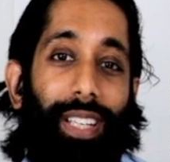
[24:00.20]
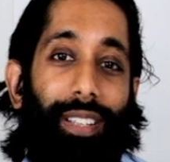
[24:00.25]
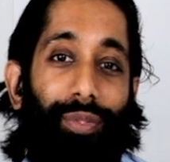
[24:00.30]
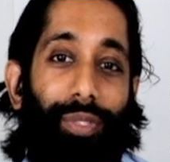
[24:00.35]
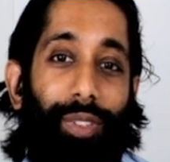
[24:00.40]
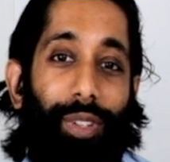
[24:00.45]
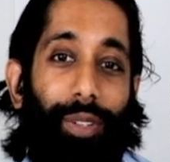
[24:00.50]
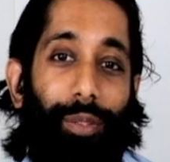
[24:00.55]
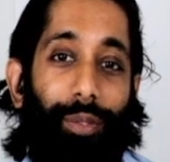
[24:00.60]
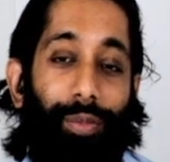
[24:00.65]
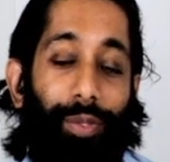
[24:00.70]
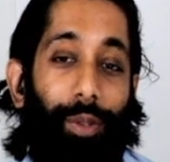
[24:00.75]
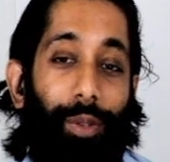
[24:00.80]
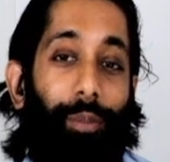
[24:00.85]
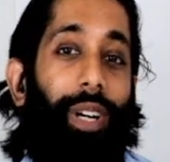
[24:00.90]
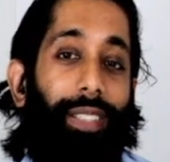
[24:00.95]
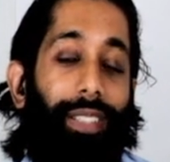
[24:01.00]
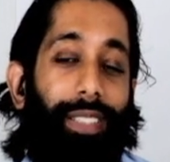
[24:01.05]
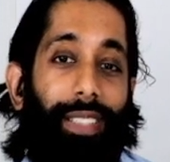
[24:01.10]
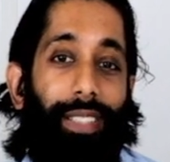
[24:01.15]
from
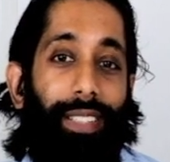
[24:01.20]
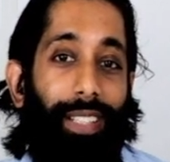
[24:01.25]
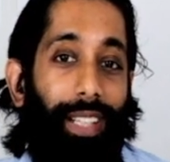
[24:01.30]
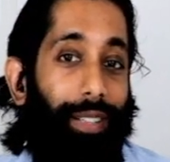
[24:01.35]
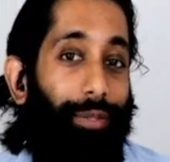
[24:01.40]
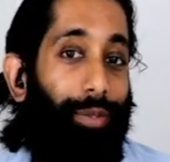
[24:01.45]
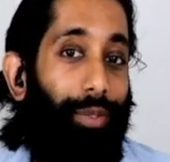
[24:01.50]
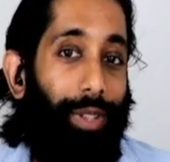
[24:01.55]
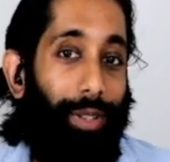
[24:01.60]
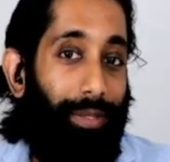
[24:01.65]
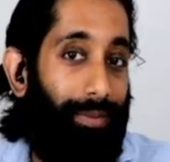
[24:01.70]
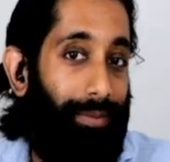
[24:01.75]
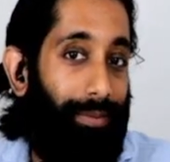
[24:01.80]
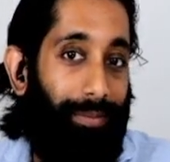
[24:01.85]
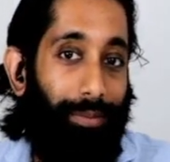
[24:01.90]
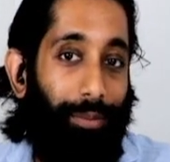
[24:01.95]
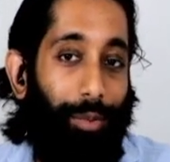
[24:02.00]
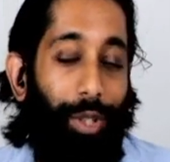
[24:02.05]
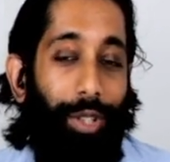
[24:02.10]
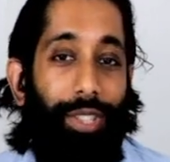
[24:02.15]
us and everyone
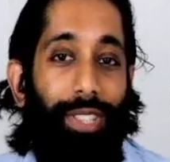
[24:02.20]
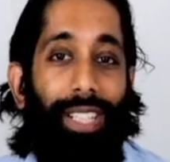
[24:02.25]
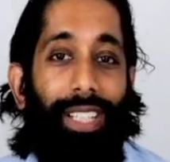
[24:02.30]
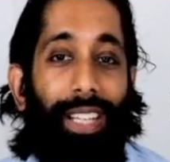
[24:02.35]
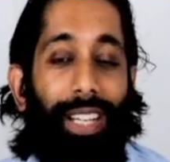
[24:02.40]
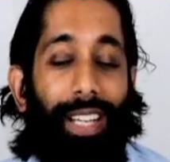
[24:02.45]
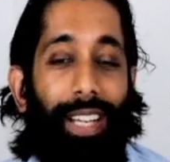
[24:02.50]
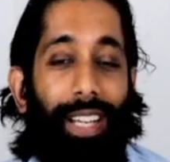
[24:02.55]
watching,